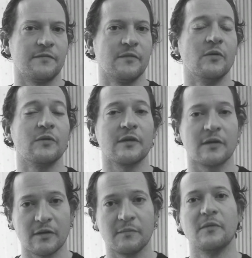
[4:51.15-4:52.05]
or the
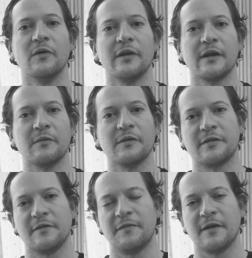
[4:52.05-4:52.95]
good morning, which
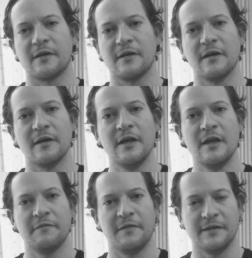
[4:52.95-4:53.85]
I think are
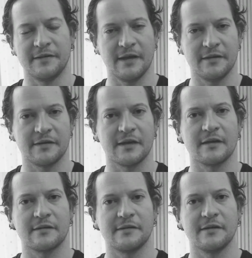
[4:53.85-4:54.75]
fantastic
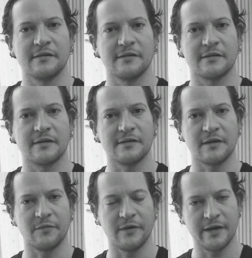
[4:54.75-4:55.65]
exercises because they
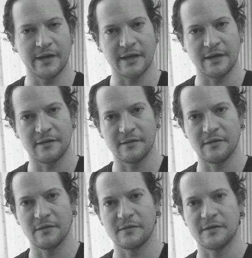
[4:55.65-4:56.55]
really get
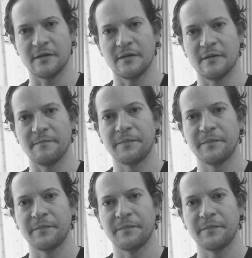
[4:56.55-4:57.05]
you to